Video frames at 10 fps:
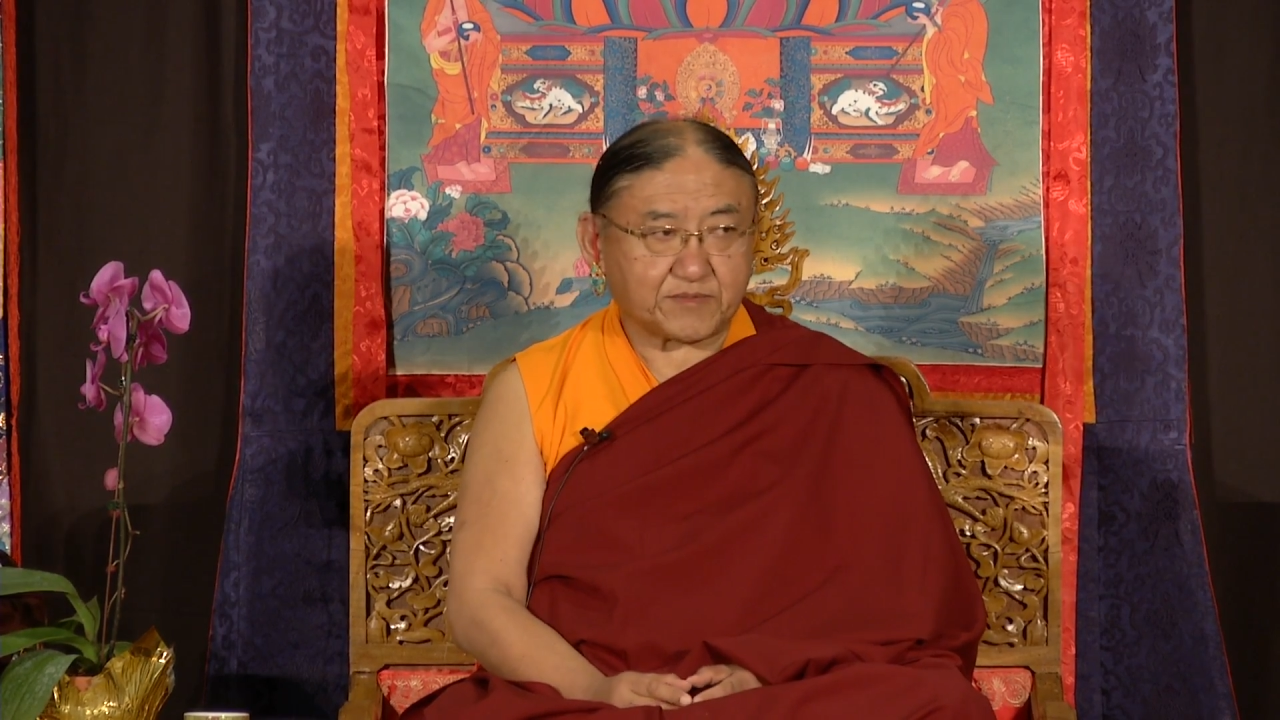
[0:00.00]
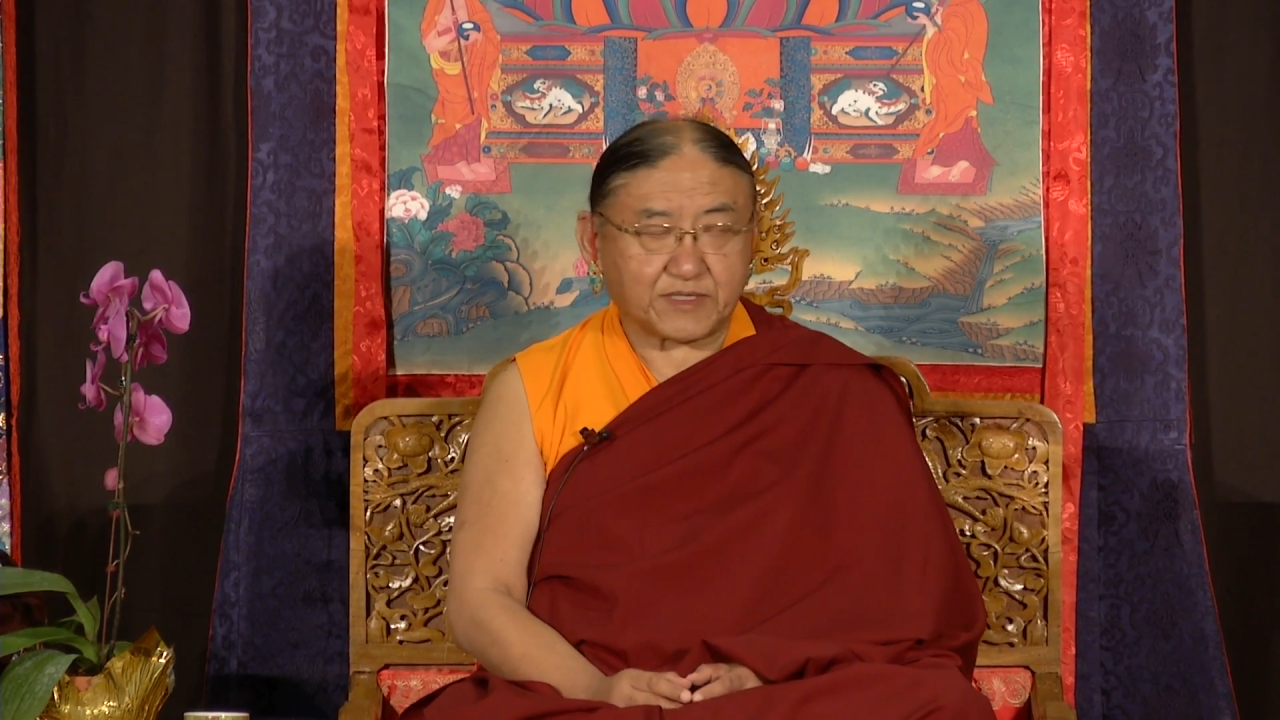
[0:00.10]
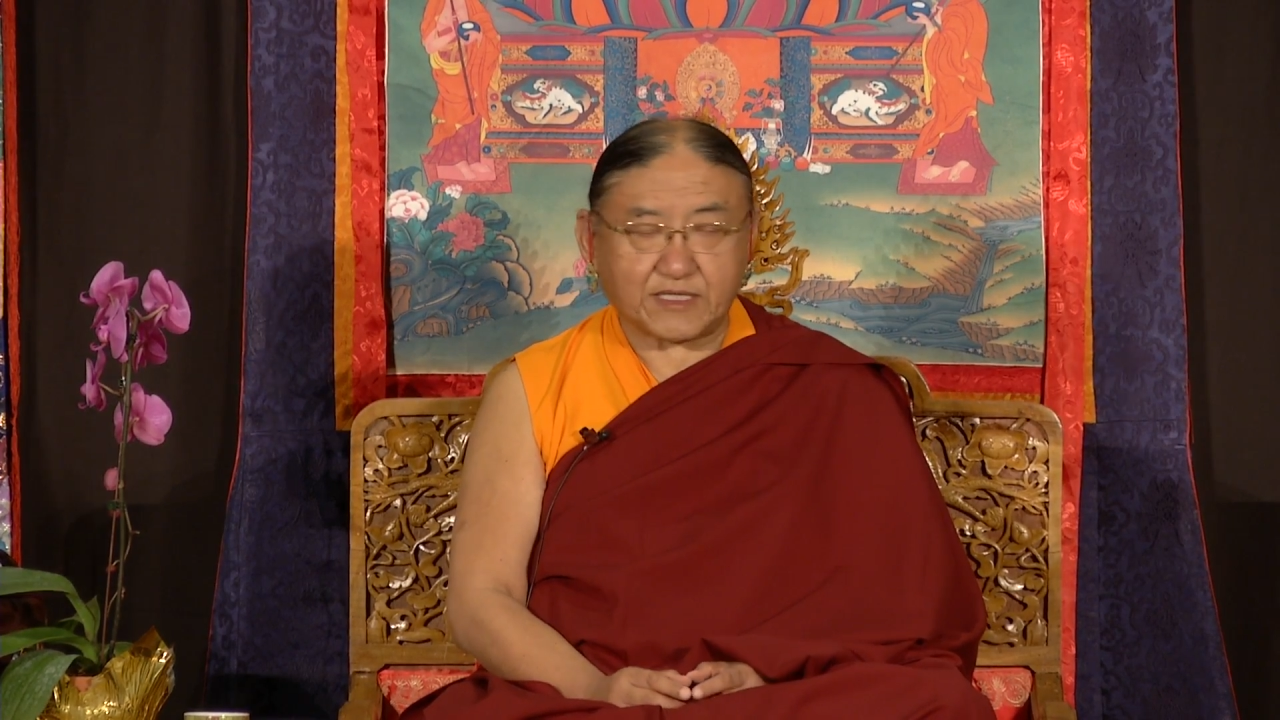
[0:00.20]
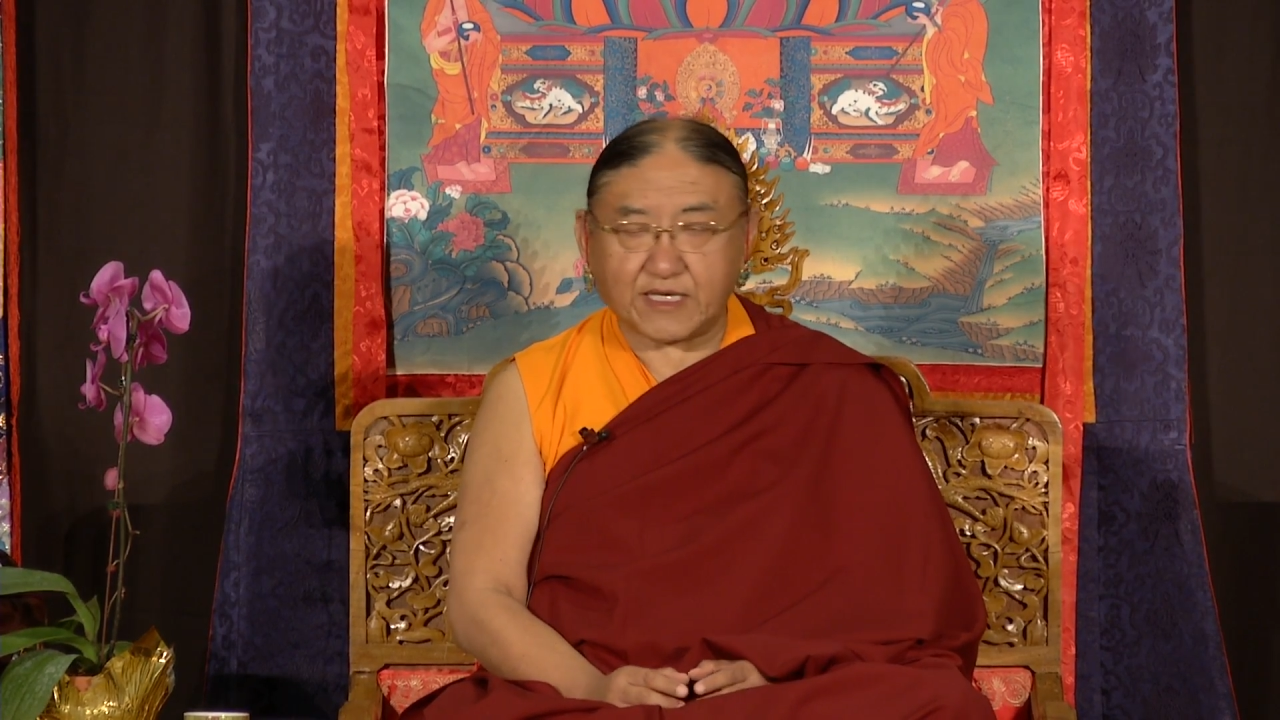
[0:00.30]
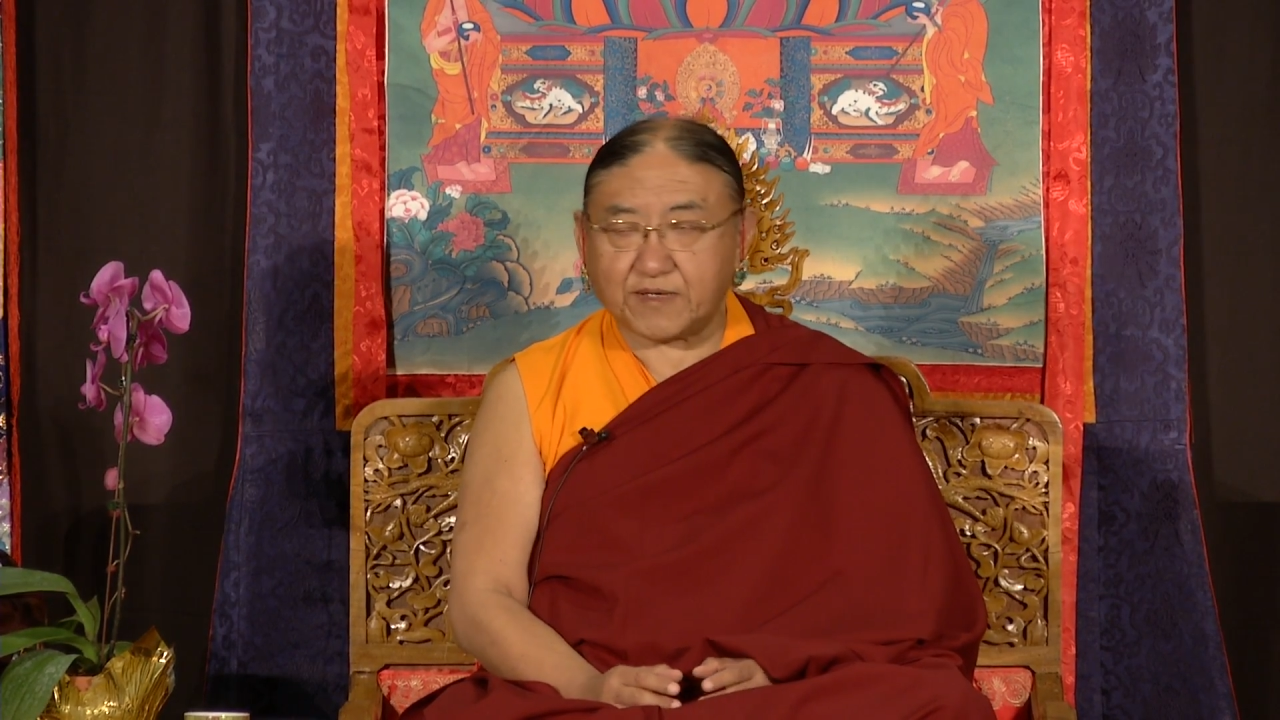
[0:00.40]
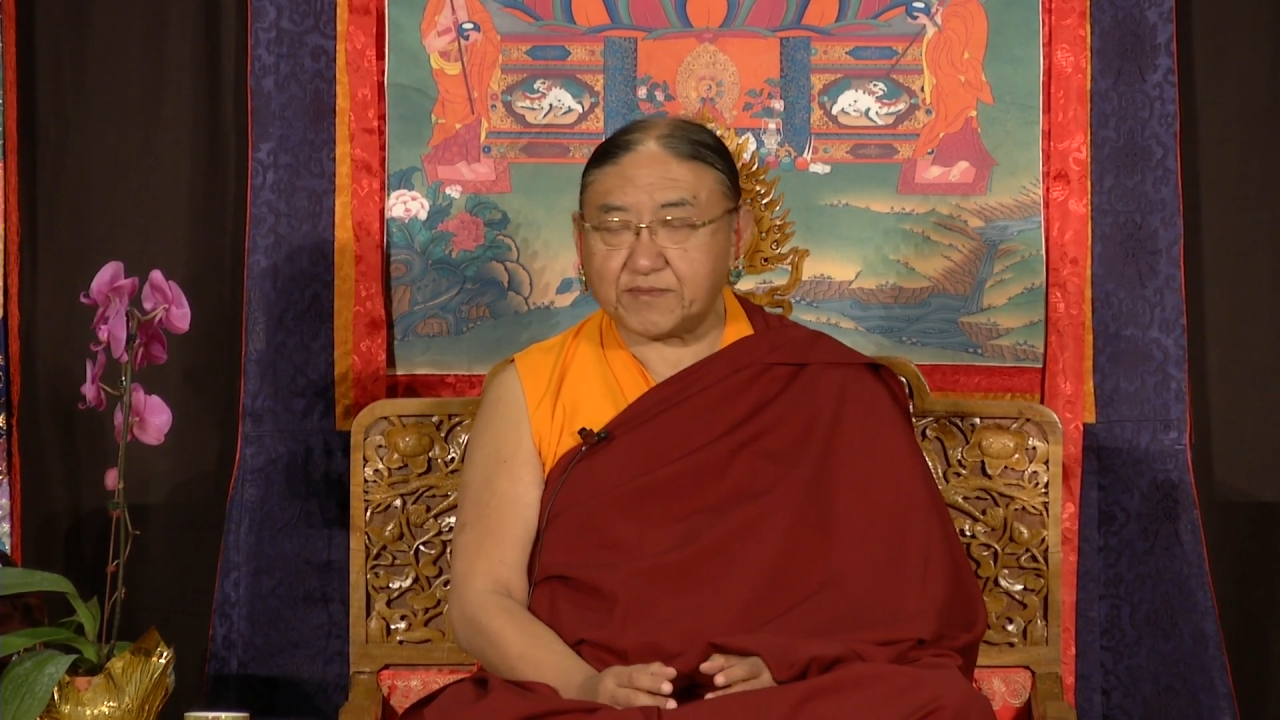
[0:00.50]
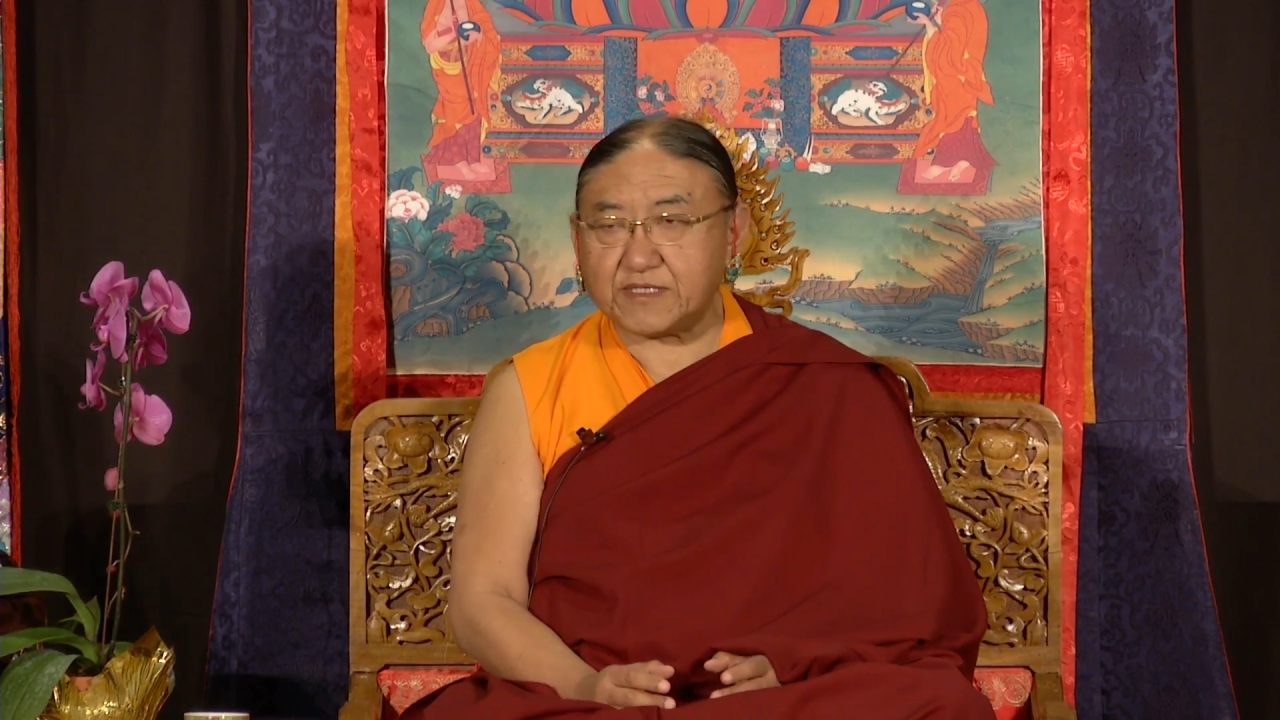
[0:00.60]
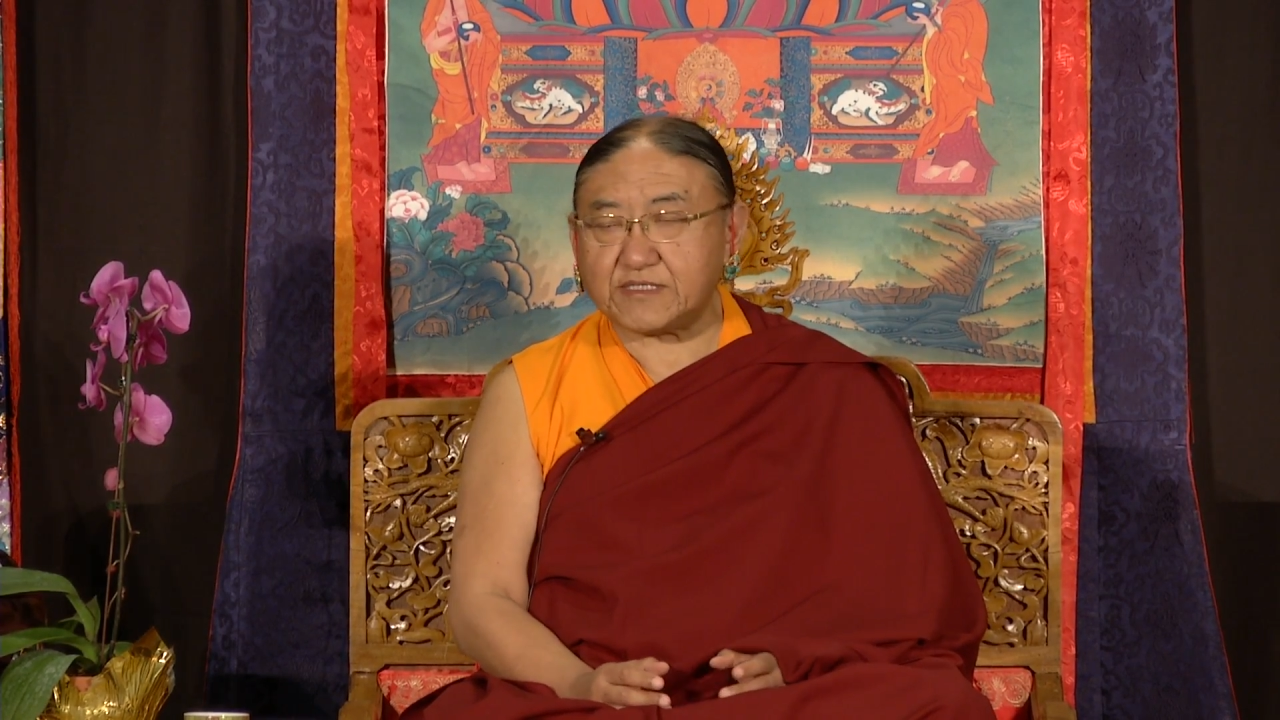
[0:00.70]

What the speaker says: but every